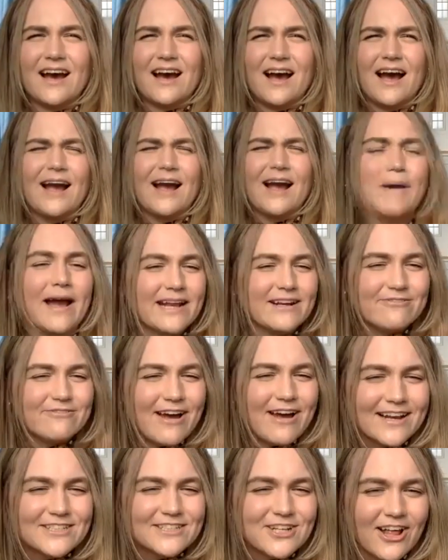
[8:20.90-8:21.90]
I might have
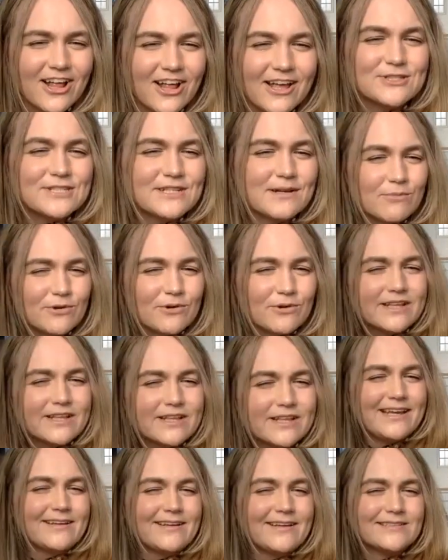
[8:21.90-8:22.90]
had a dollhouse, and I'm really
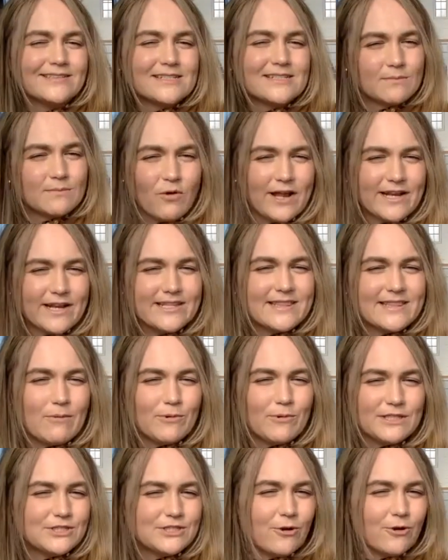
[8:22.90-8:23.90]
oh, disappointed that
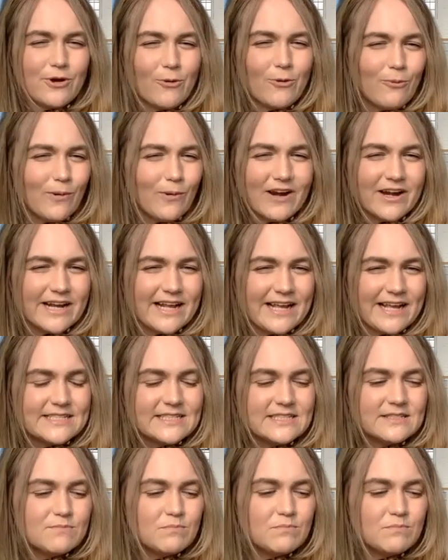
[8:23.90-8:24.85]
we don't know where it is.